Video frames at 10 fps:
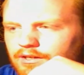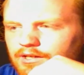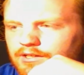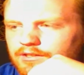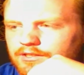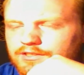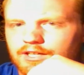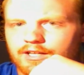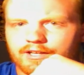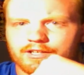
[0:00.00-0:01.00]
And it's
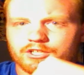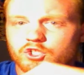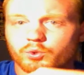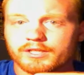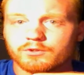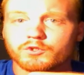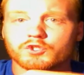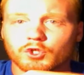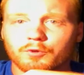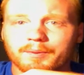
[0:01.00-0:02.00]
not, like, going to treat you
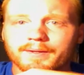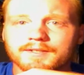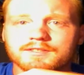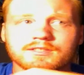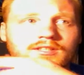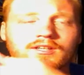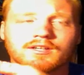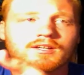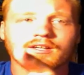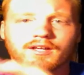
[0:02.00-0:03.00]
stupid.
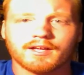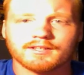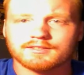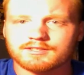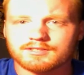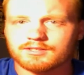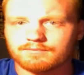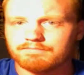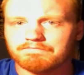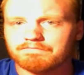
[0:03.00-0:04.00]
It's
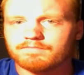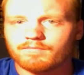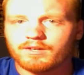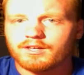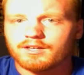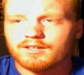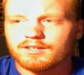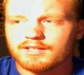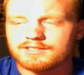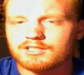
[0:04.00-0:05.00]

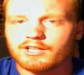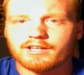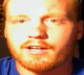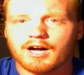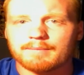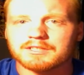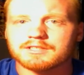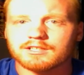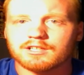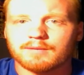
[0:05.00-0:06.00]
still
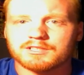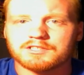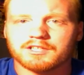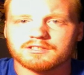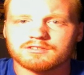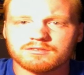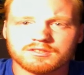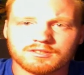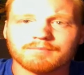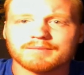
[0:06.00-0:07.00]
economics. Economics takes
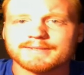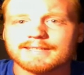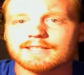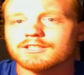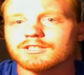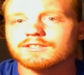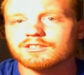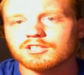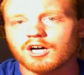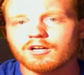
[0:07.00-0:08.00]
some
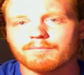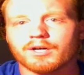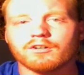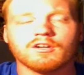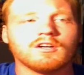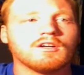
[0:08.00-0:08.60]
intelligence to talk about.